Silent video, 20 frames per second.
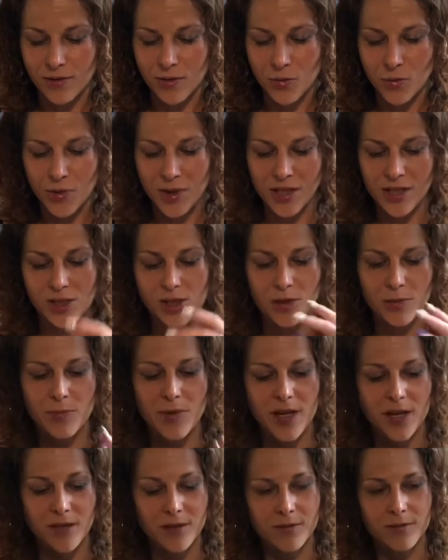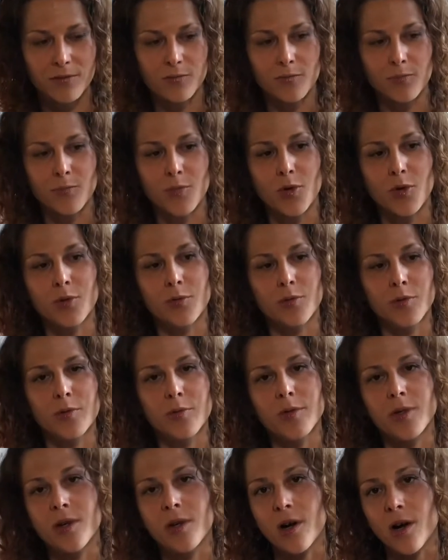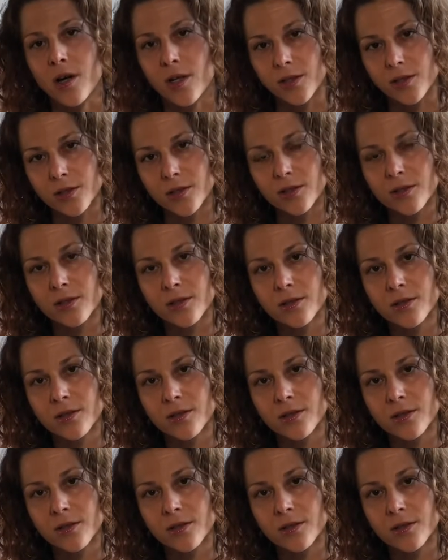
we need to make more room in our hearts.